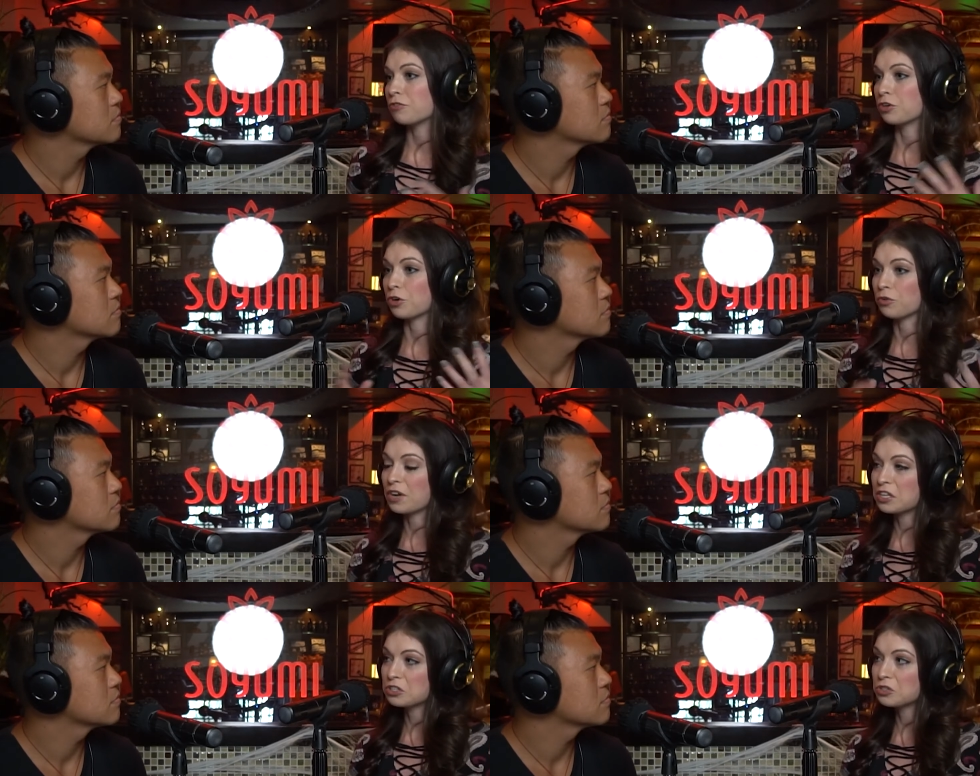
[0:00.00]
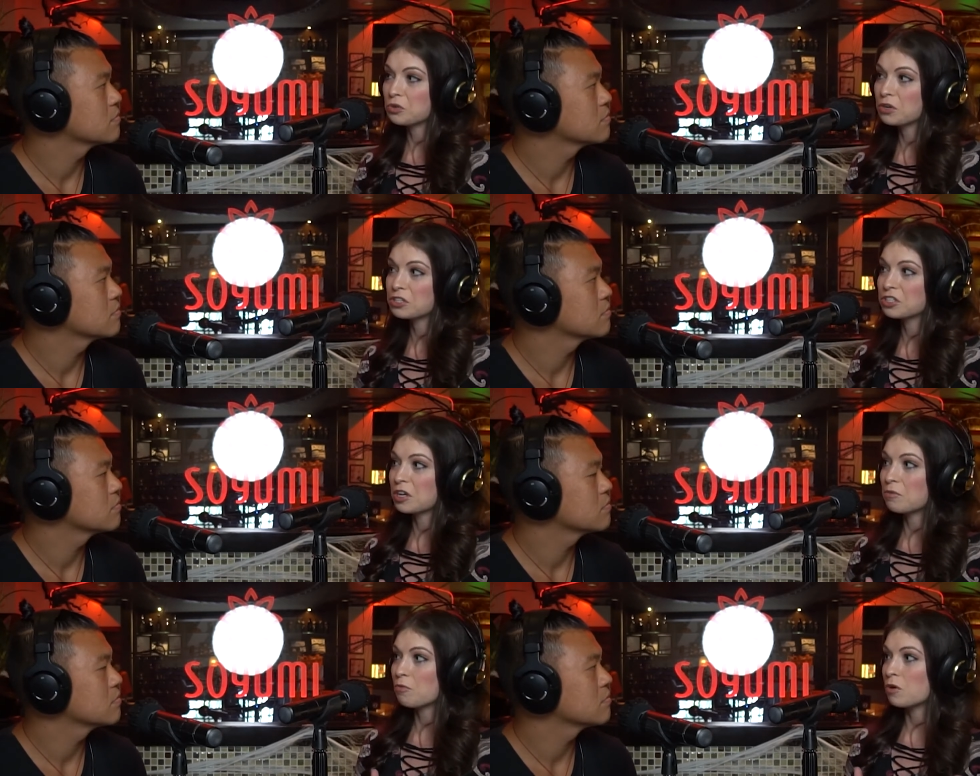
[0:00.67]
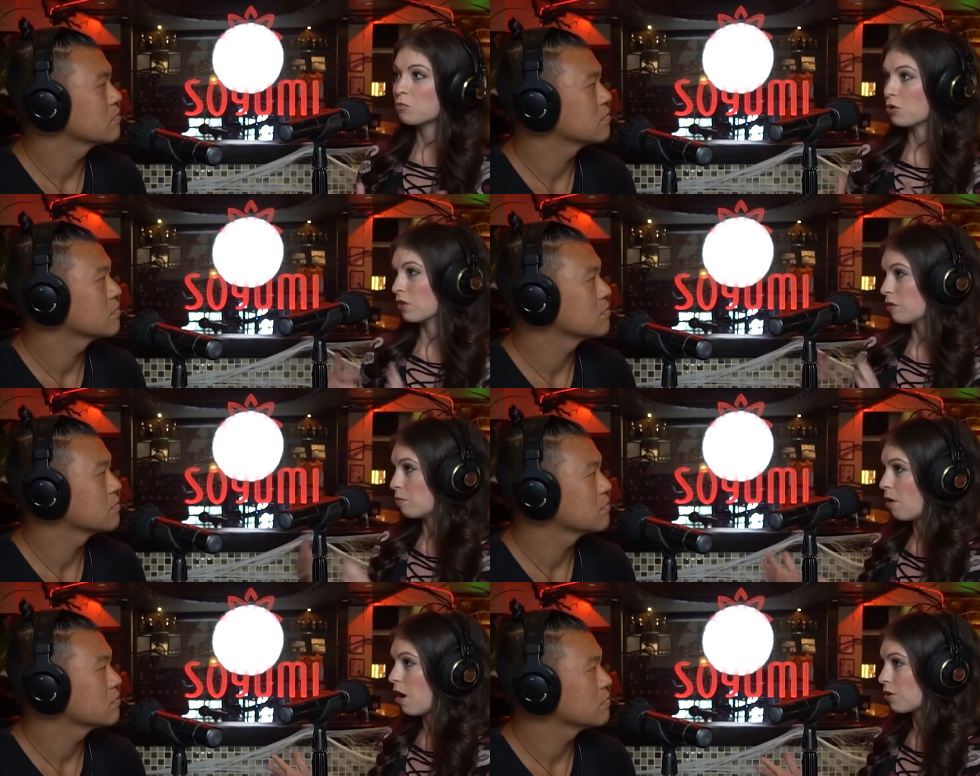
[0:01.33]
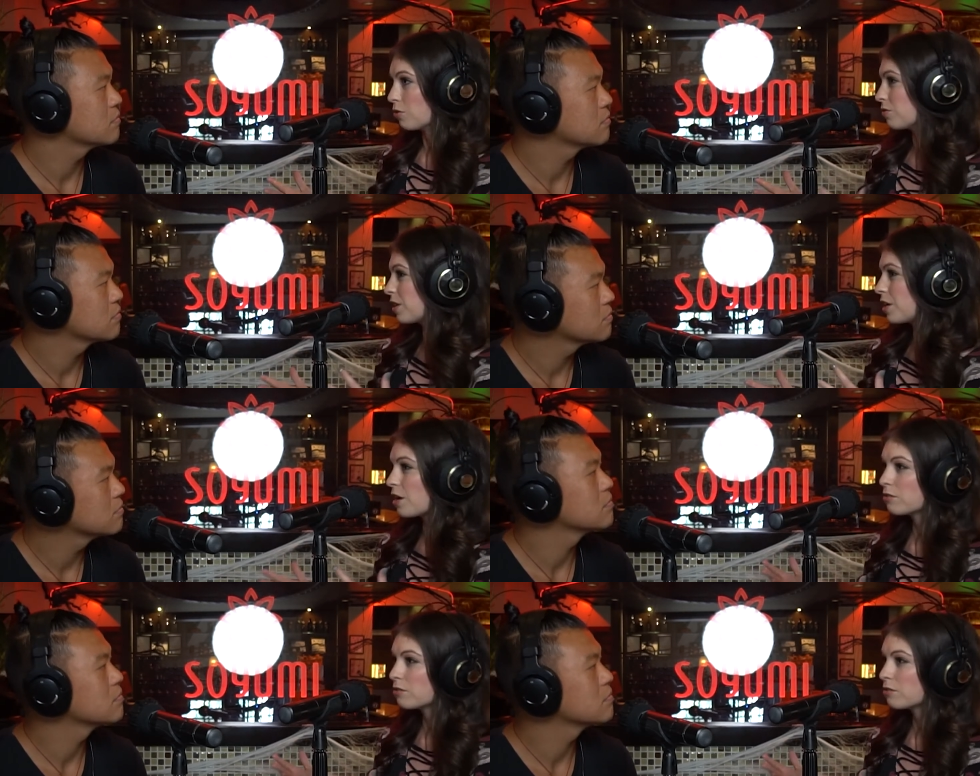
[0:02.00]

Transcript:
Speaker 1: the girl next door. Some want more of a model, you know?